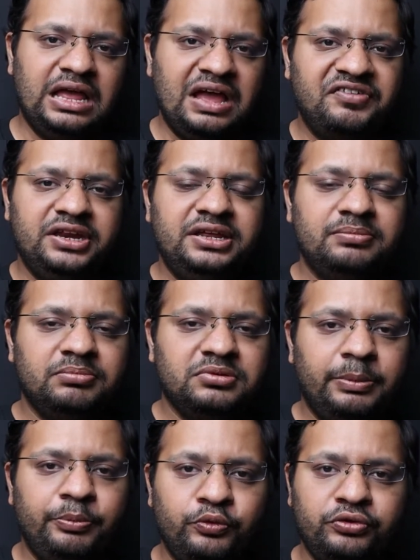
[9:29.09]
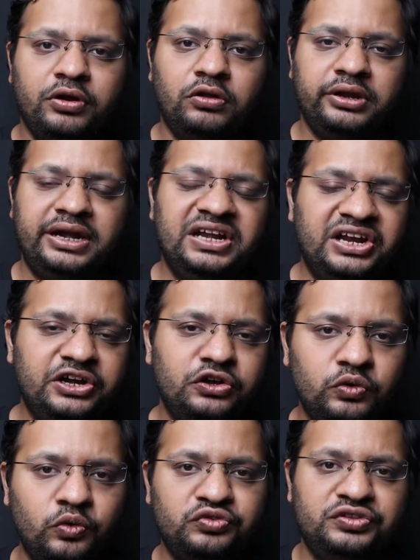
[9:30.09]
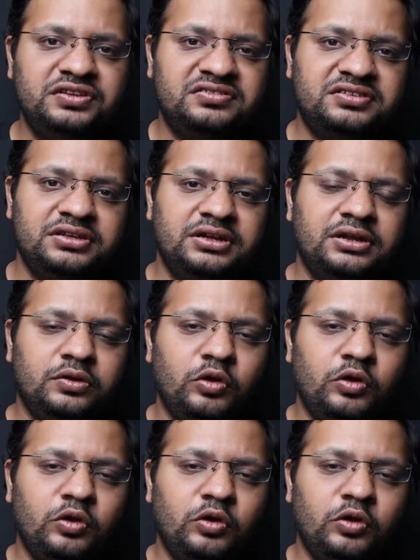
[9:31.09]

Every computer on the internet knows these uh,